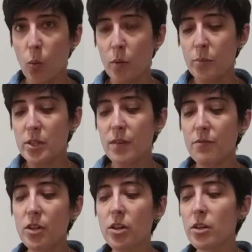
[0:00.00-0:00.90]
1%
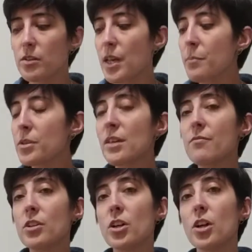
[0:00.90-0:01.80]
vinegar,
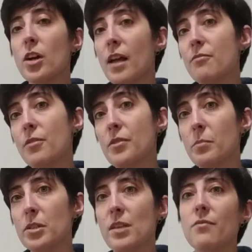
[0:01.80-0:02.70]
10% vinegar, and
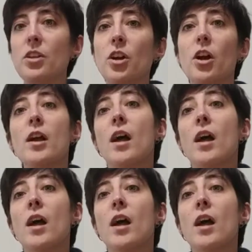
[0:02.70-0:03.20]
50% vinegar.